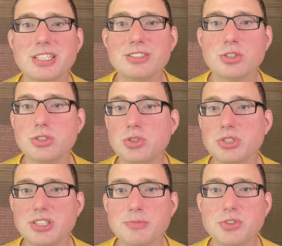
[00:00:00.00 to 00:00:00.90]
there's usually
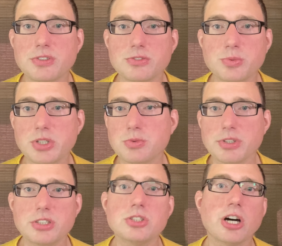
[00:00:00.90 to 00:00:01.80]
some sort of switch, whether
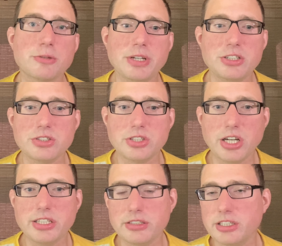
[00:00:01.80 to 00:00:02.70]
it's automated or
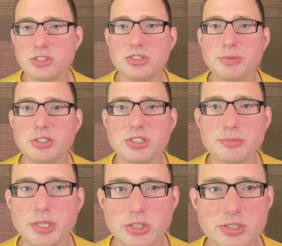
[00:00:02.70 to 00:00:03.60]
not, just depends on the
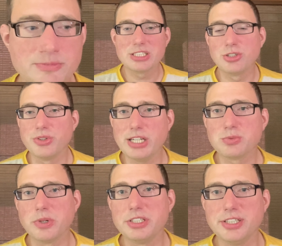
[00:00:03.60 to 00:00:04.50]
build. So that's
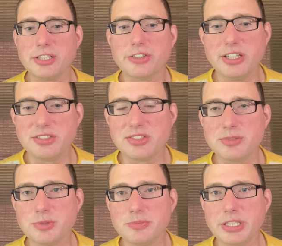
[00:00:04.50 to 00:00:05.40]
what an integrated system
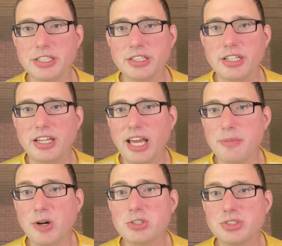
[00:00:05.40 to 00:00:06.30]
would be. A
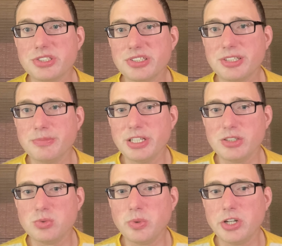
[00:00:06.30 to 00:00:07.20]
modular system is
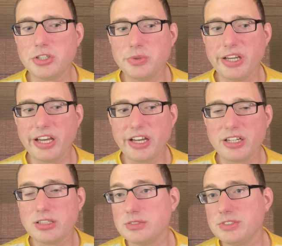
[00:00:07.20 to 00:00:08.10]
where you
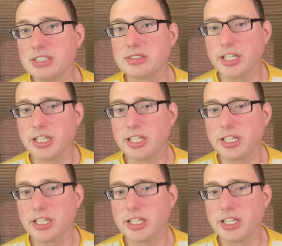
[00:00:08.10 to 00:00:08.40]
have things like